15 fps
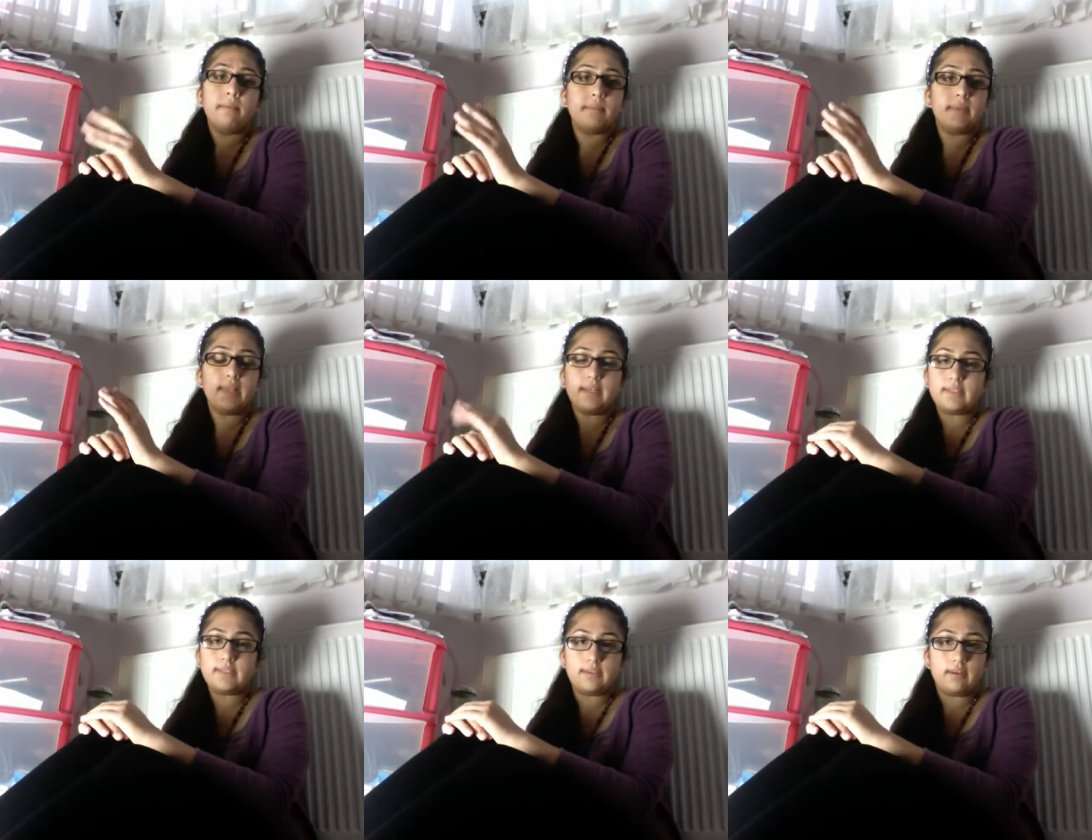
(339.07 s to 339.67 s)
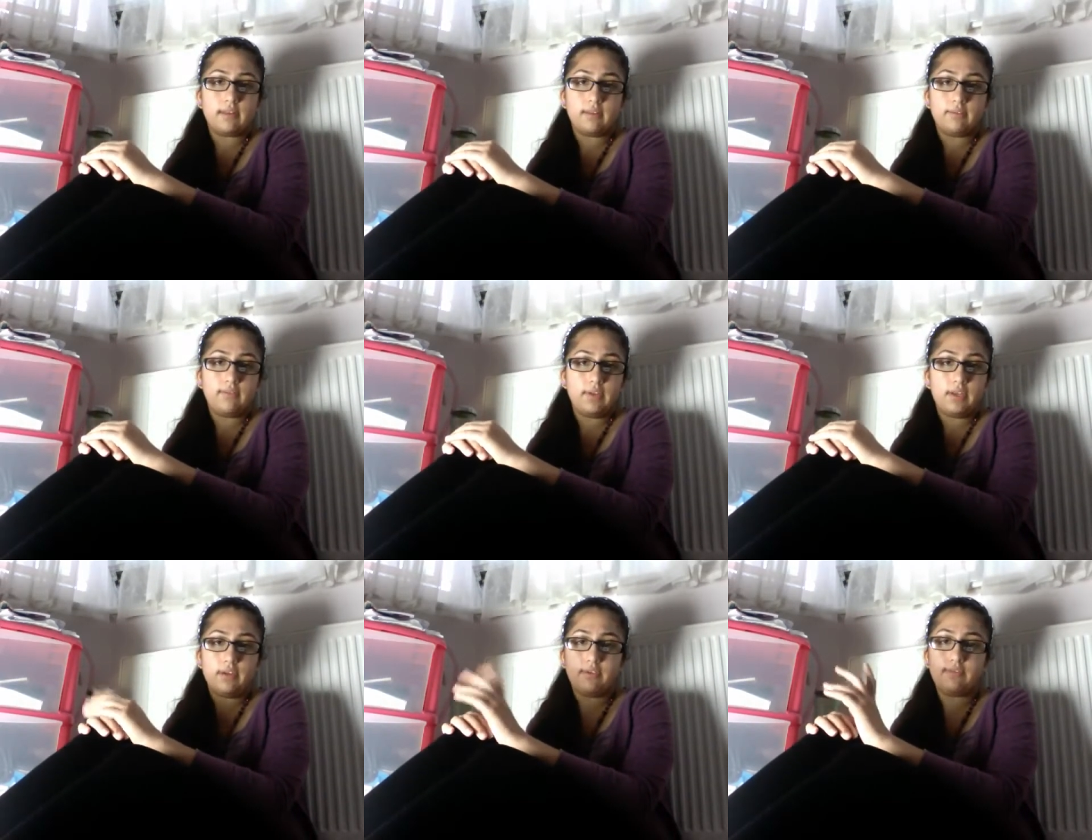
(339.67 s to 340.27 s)
But that's another
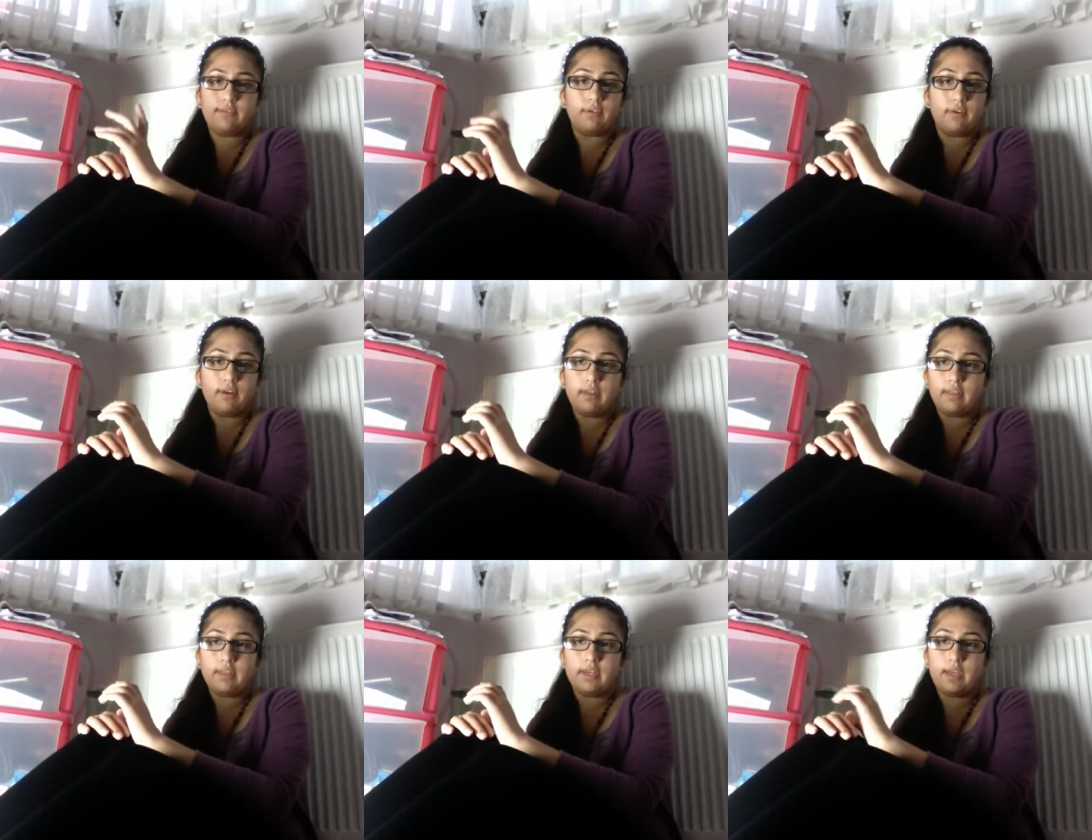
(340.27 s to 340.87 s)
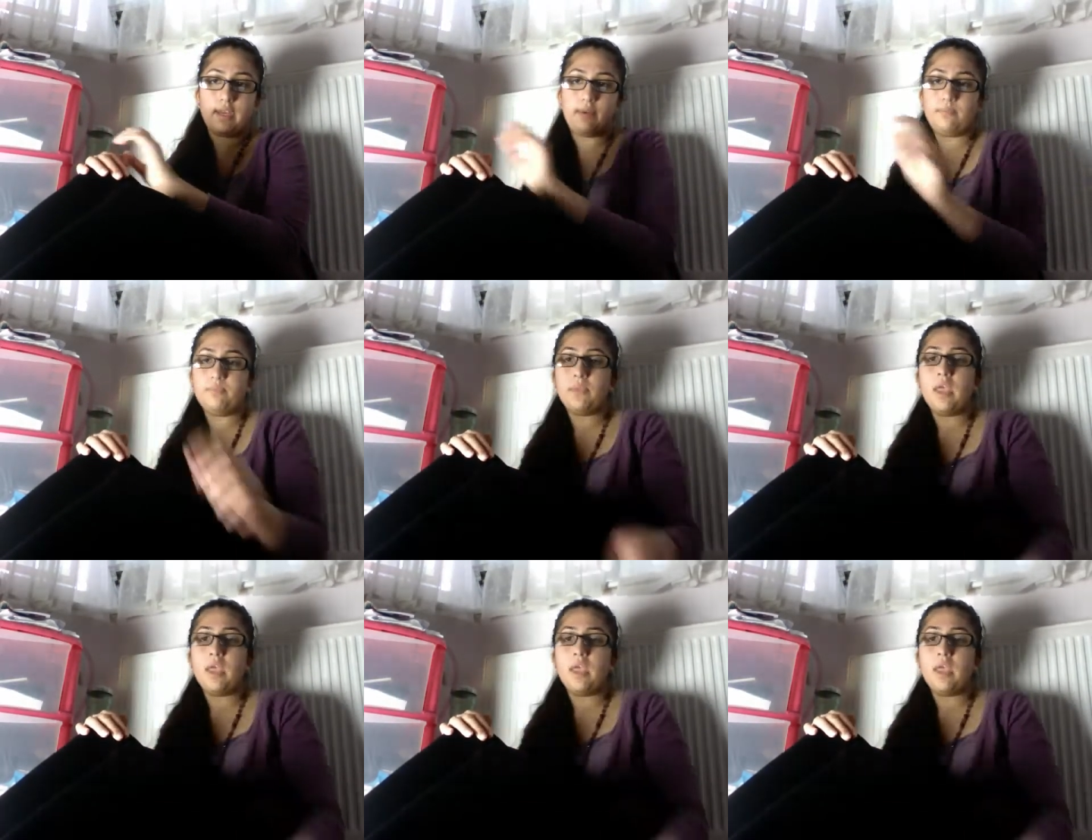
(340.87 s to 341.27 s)
video for another day.